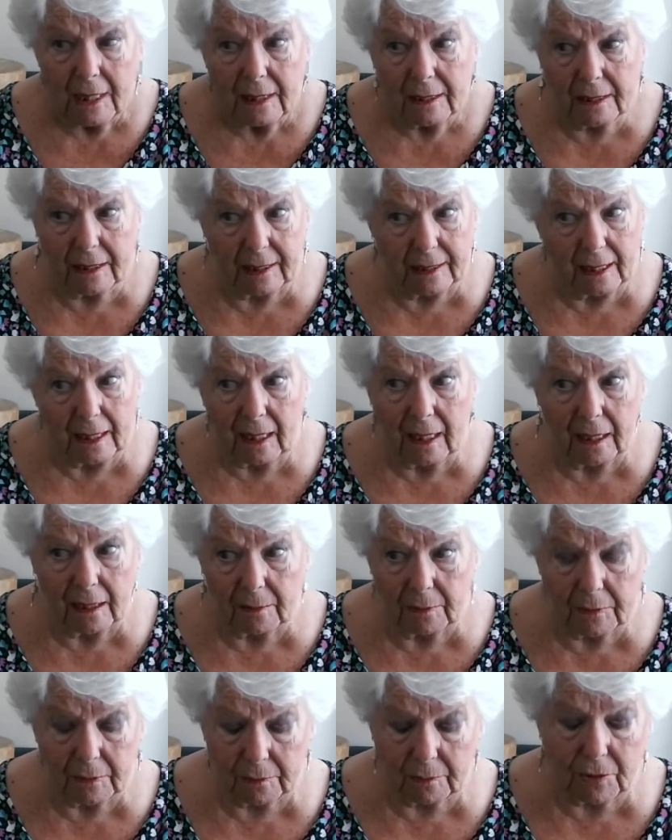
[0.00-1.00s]
Today I
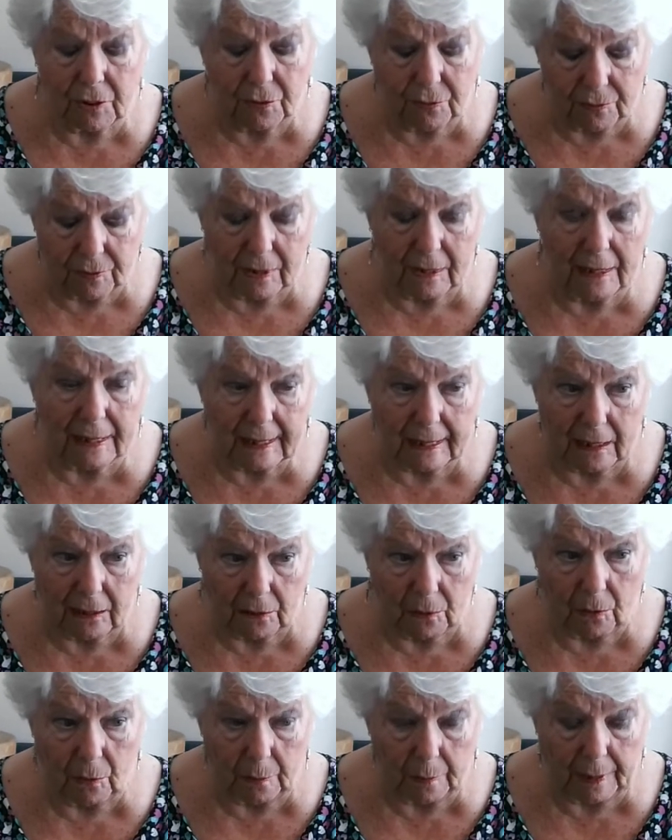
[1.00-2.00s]
was really in a
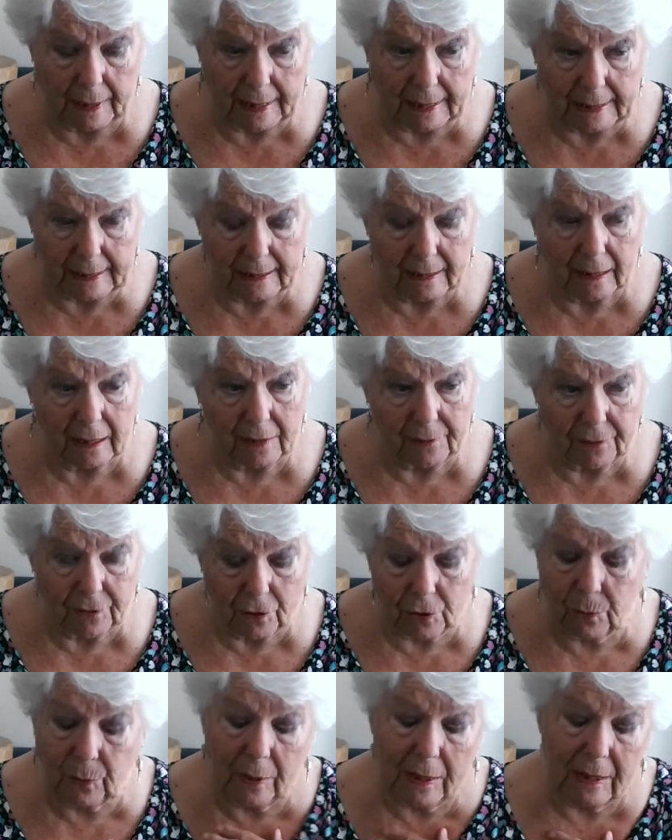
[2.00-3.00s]
lot of pain, and I
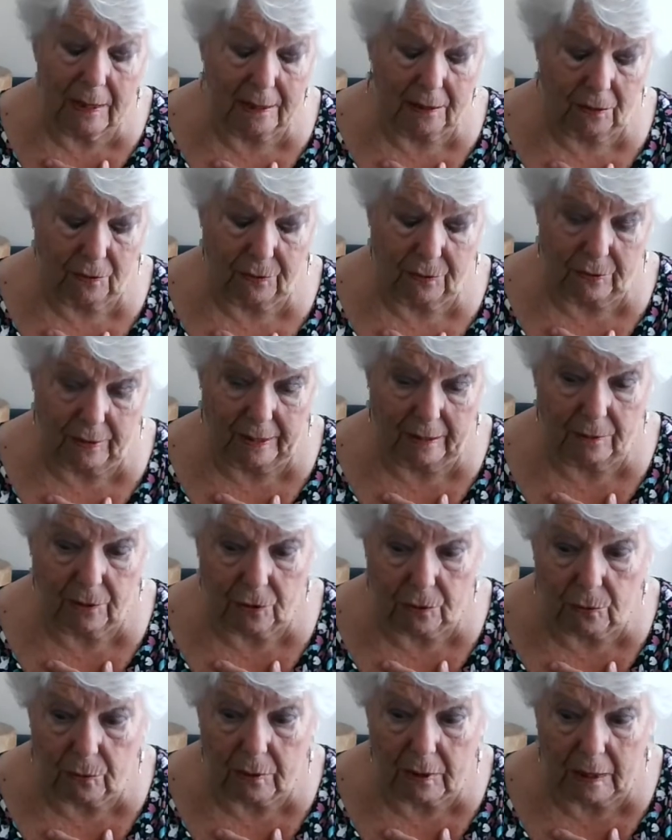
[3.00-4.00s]
feel quite tearful now
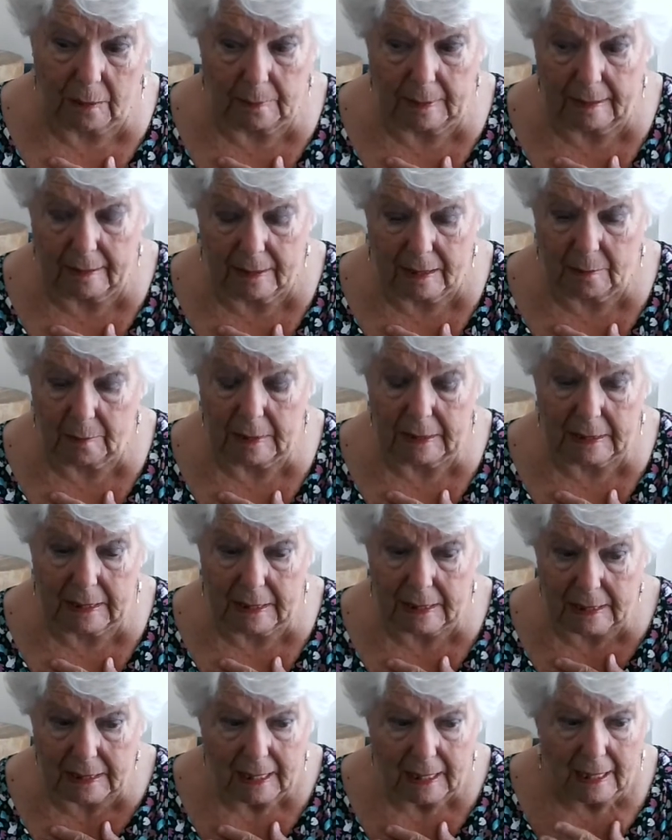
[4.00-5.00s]
talking about it because